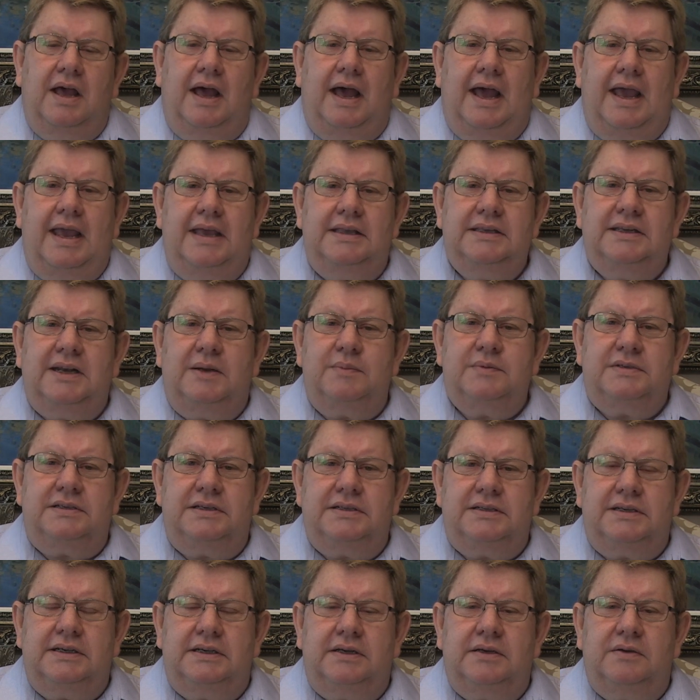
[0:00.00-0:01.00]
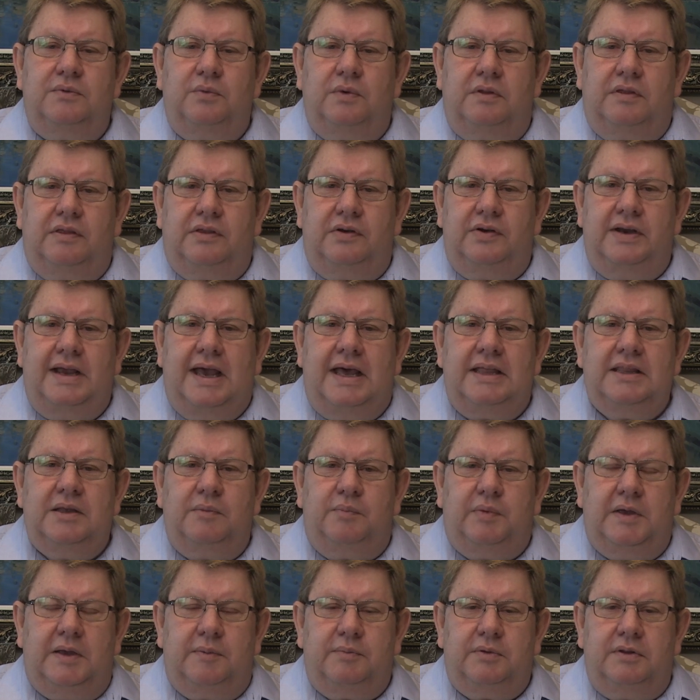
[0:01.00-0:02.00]
I ended up sitting with three
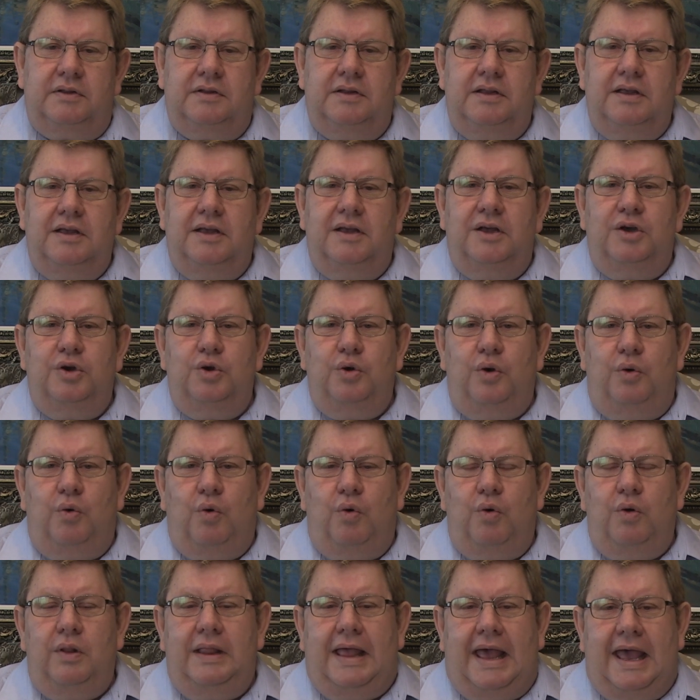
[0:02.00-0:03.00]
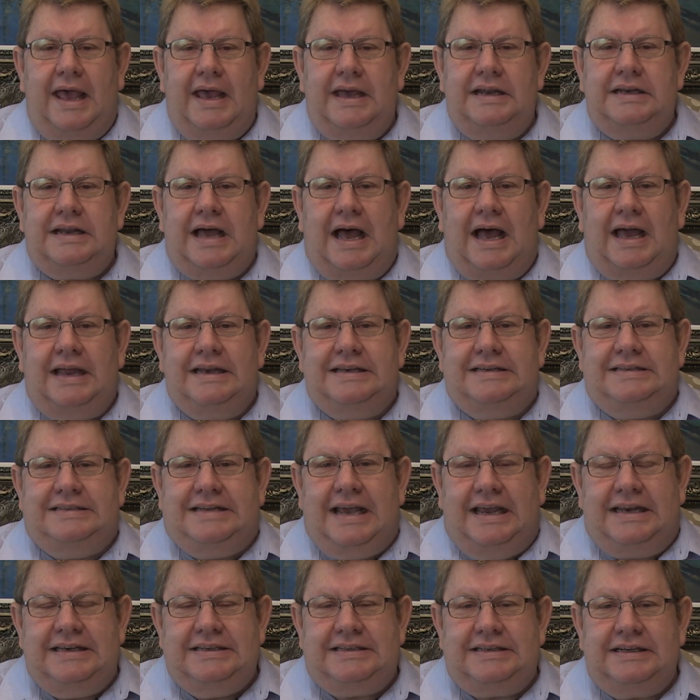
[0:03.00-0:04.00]
other people who all had
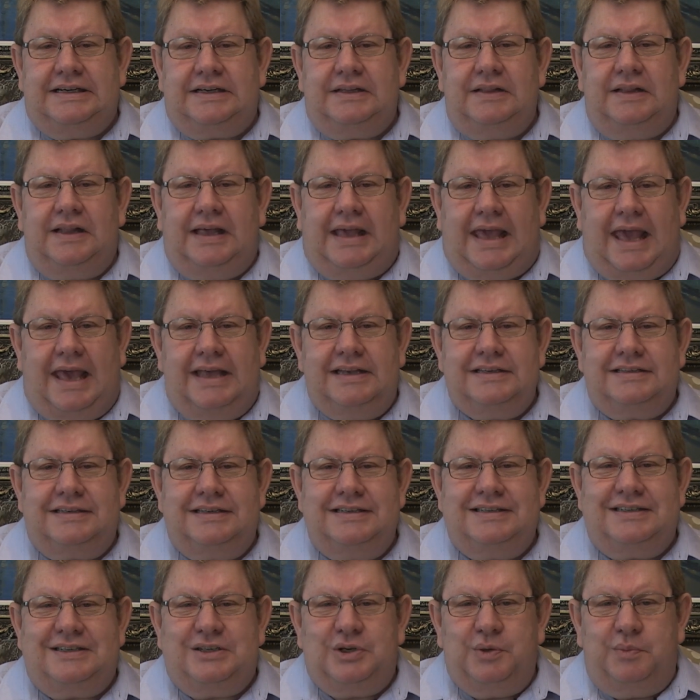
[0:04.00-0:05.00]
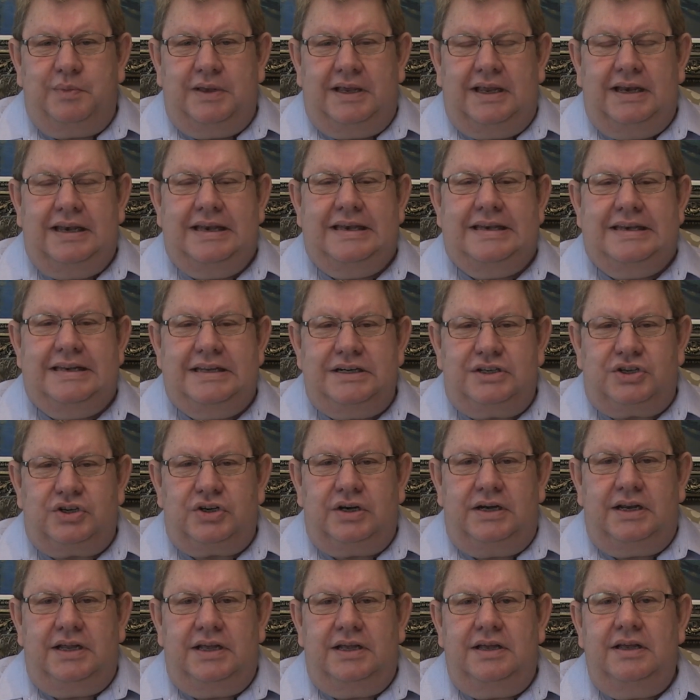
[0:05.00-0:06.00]
identical cancers to me,
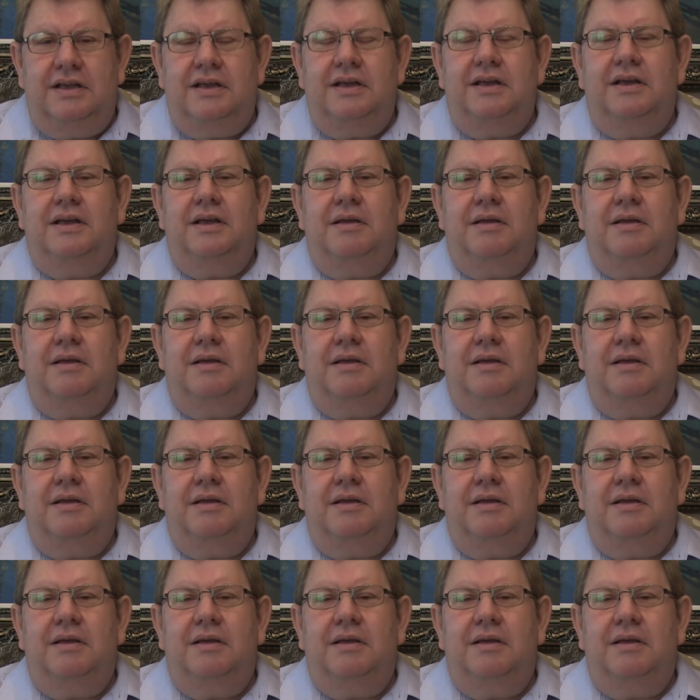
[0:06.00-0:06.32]
literally